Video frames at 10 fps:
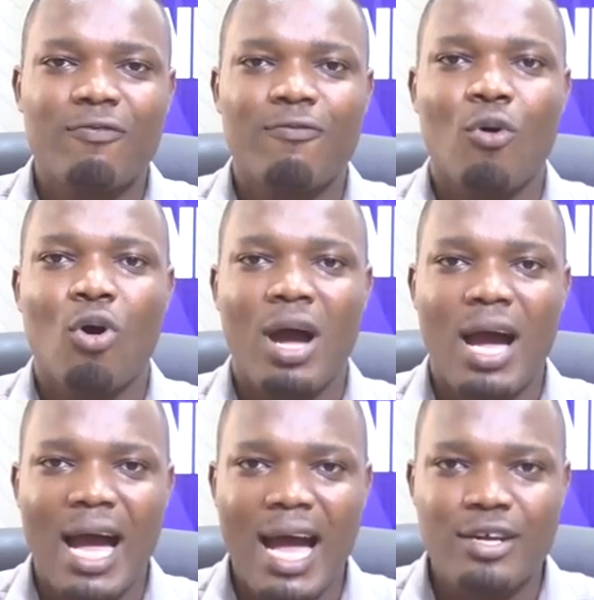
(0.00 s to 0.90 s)
for
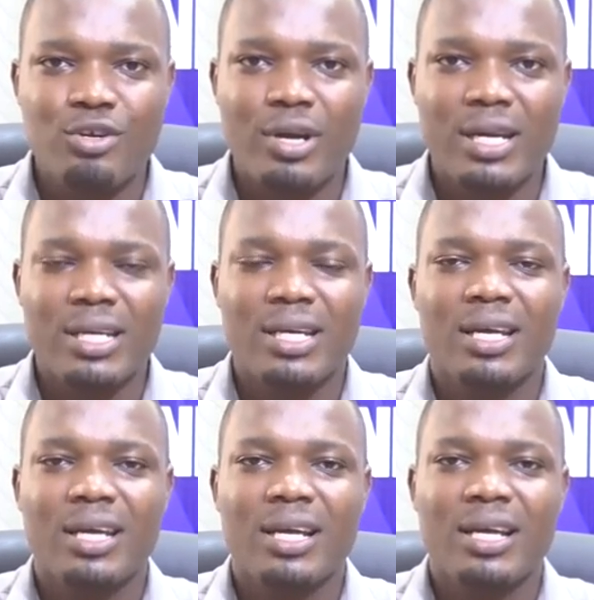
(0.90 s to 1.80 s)
Android,
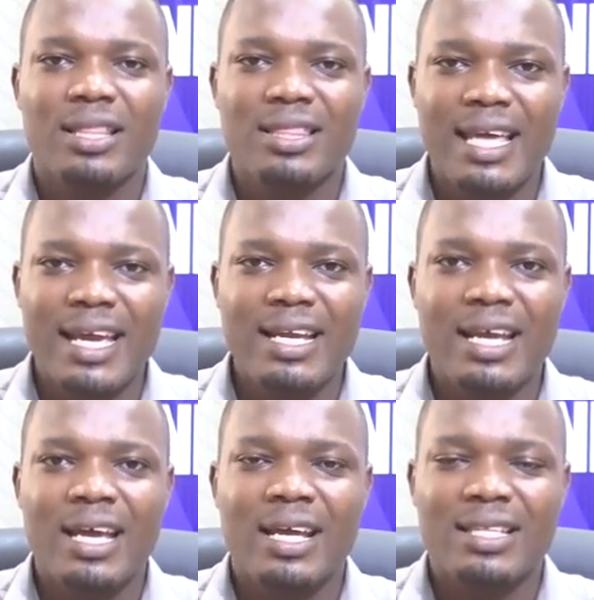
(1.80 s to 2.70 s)
then
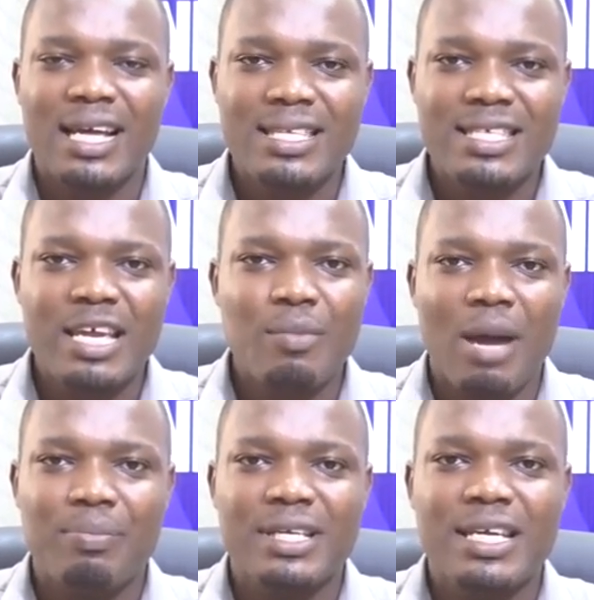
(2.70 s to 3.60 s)
that same
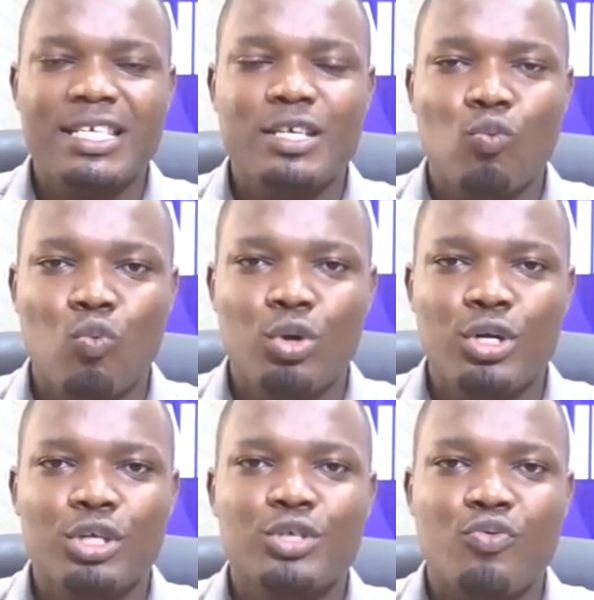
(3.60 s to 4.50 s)
application would
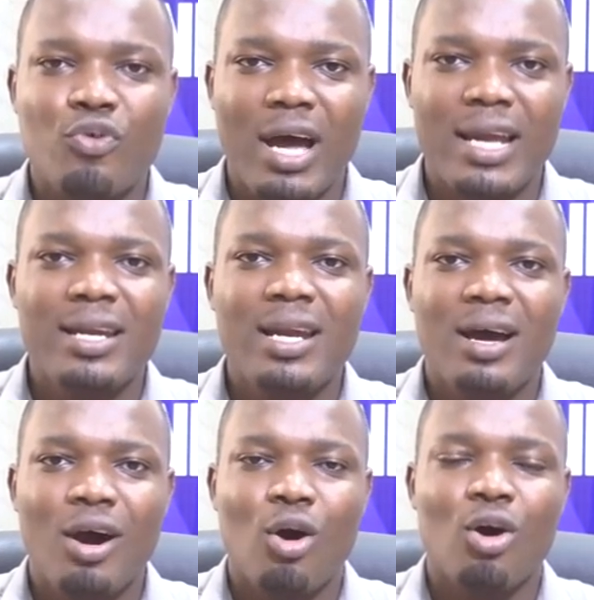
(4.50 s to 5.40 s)
not run
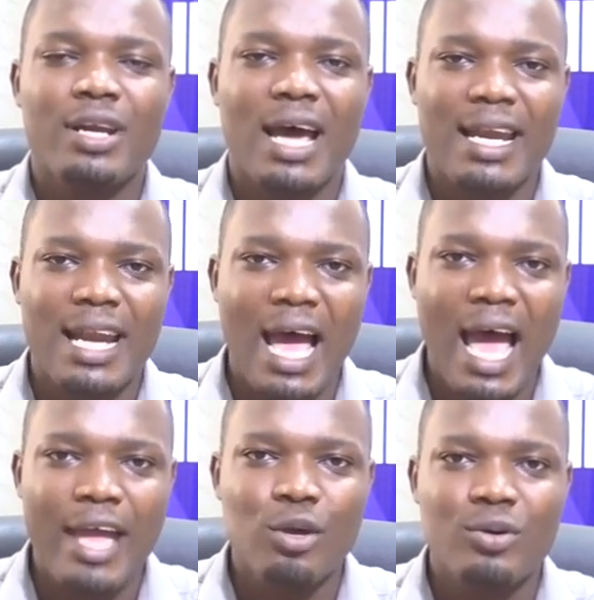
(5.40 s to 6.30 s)
on an
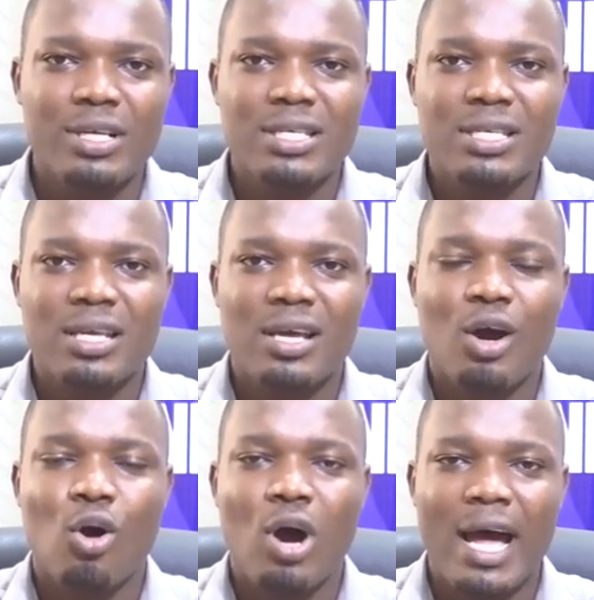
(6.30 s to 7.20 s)
iOS
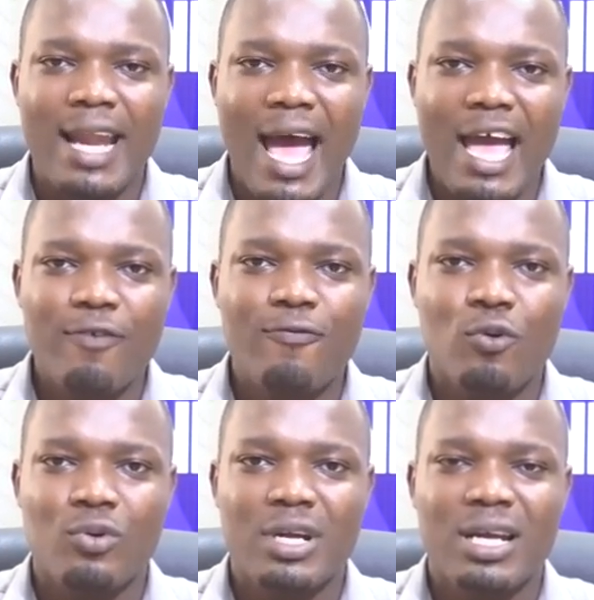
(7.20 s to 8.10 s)
or an
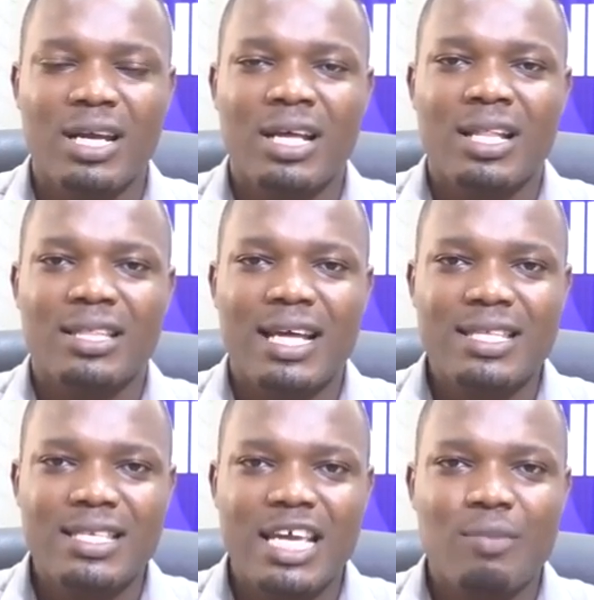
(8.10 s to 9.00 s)
iPhone.
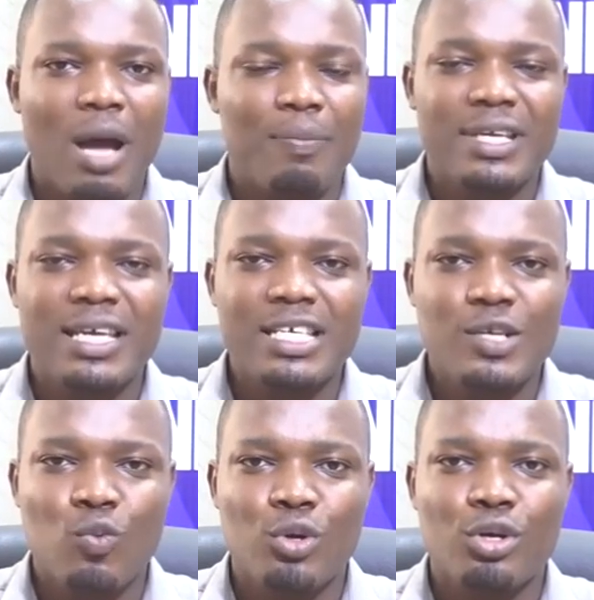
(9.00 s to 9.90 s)
That same
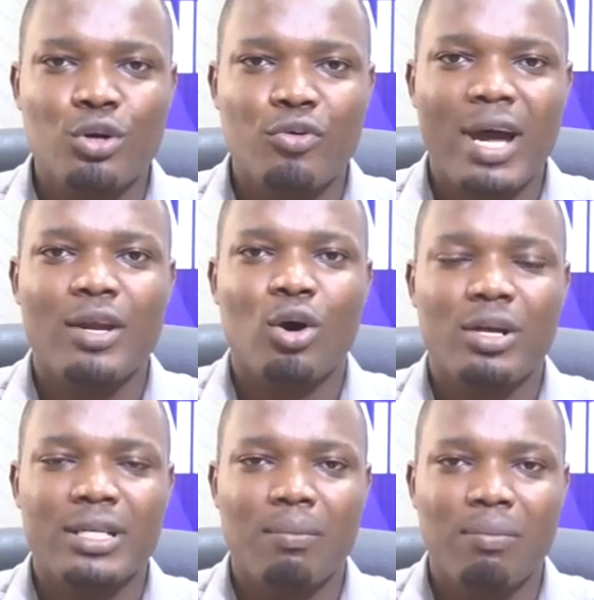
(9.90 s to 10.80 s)
application will not run
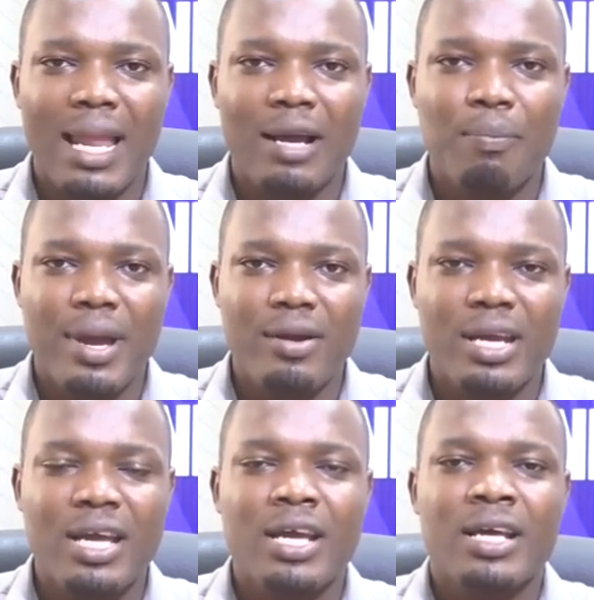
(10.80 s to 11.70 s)
on a BlackBerry.